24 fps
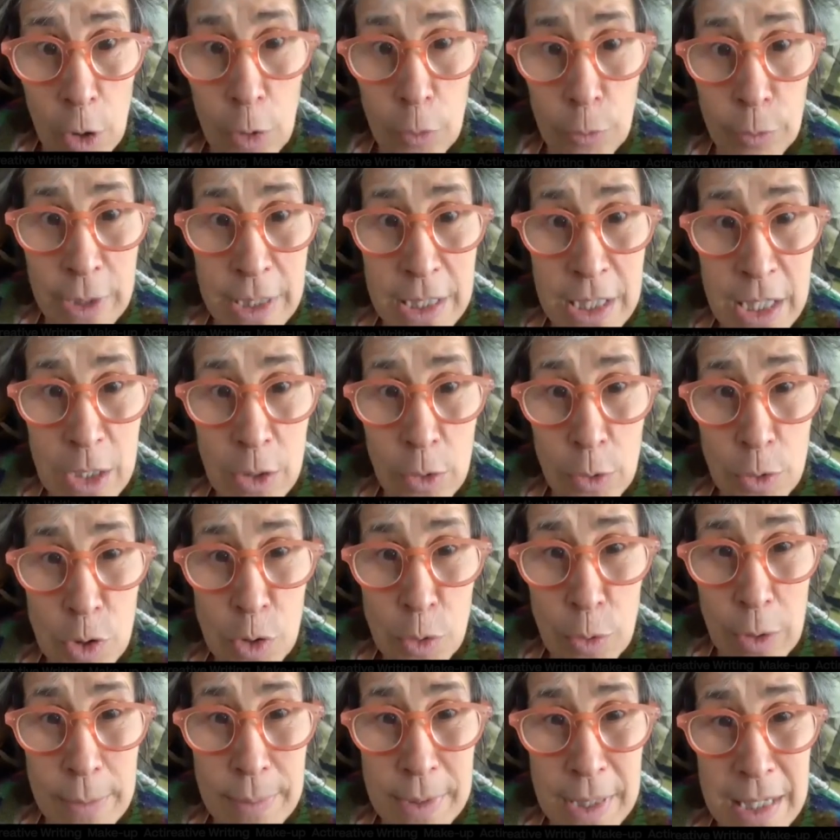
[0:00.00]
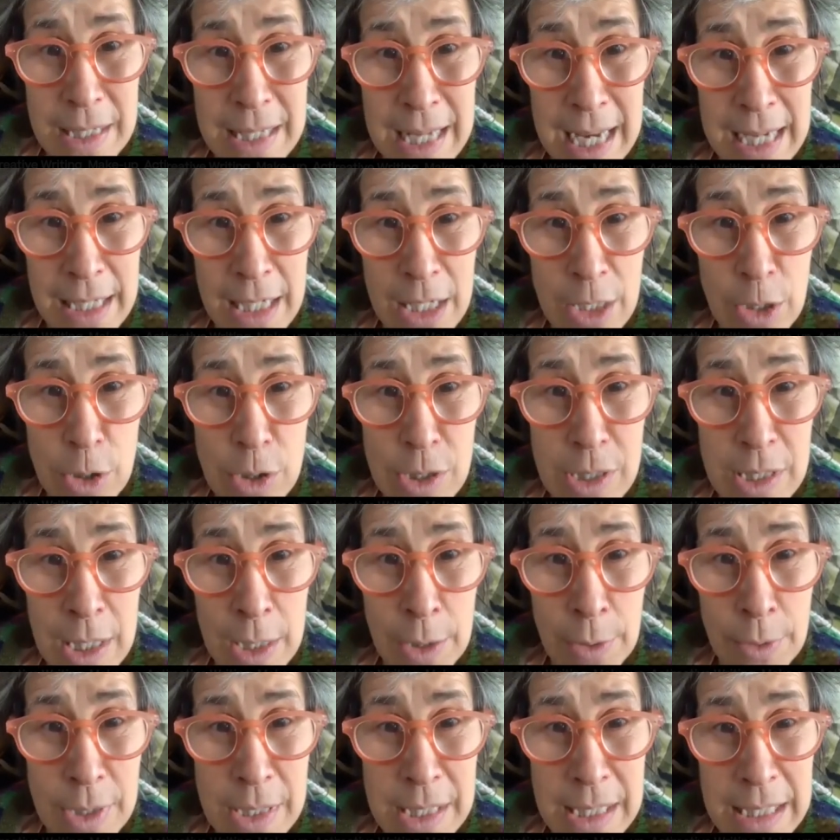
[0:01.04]
reading your scripts and taking you
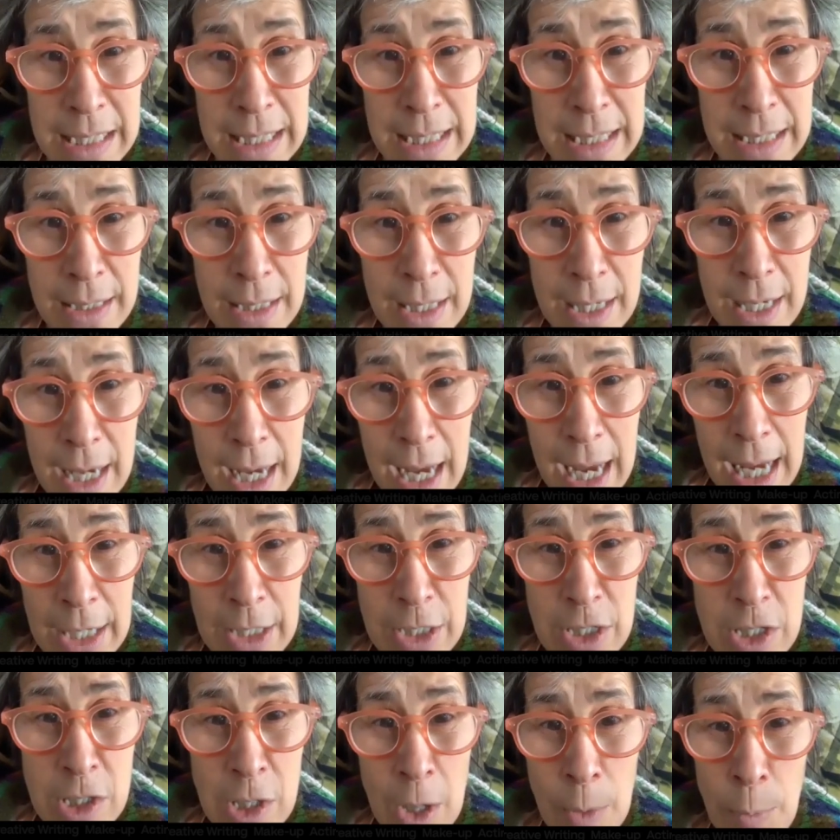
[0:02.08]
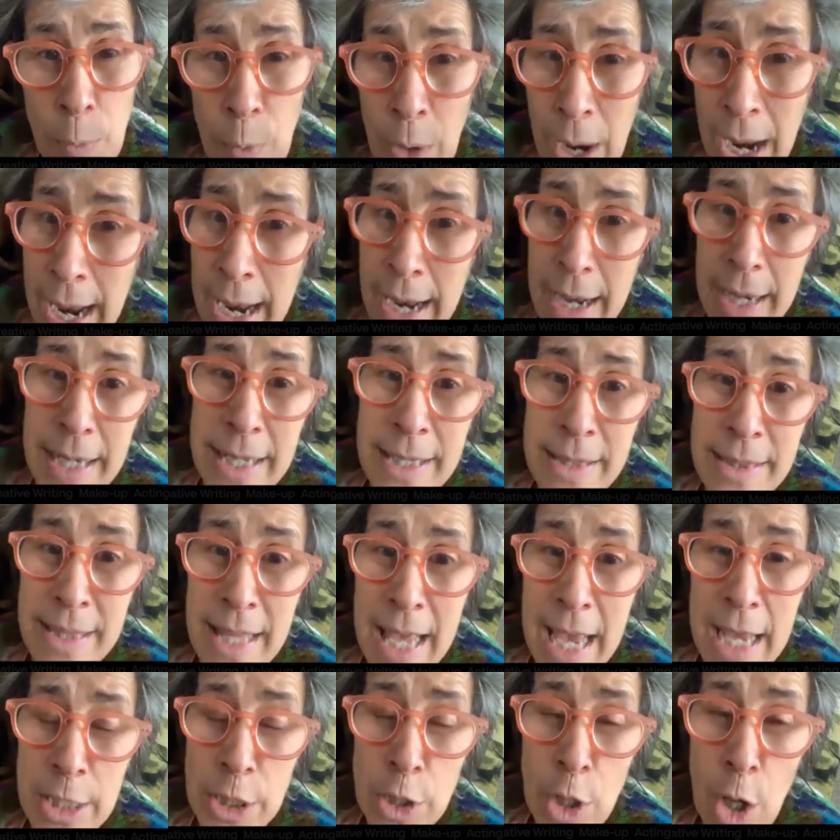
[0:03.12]
seriously. And somewhere in
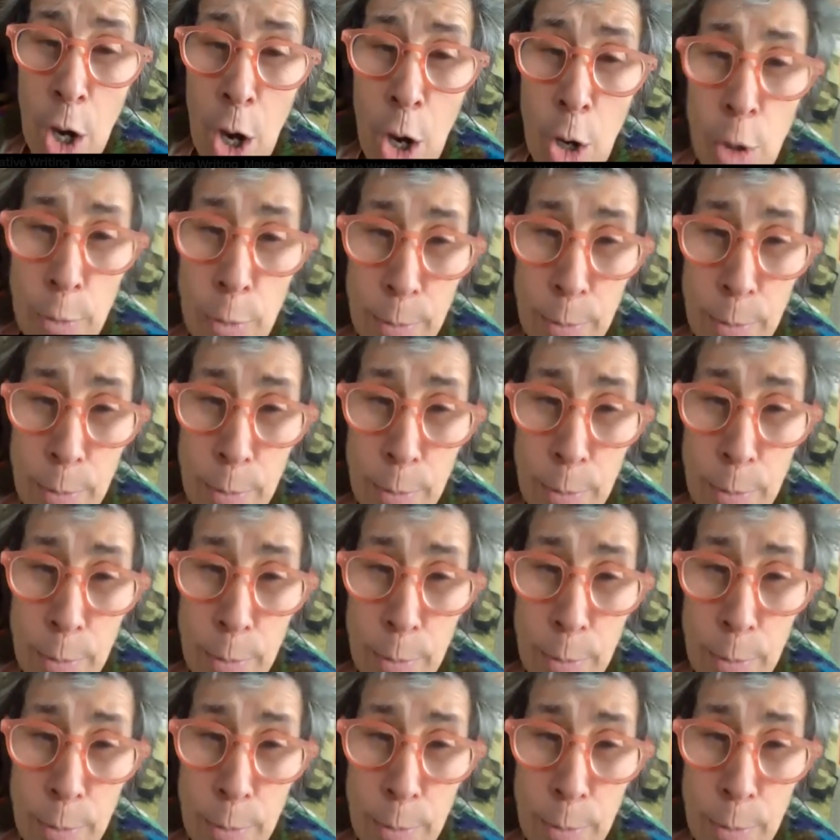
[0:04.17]
there, you hope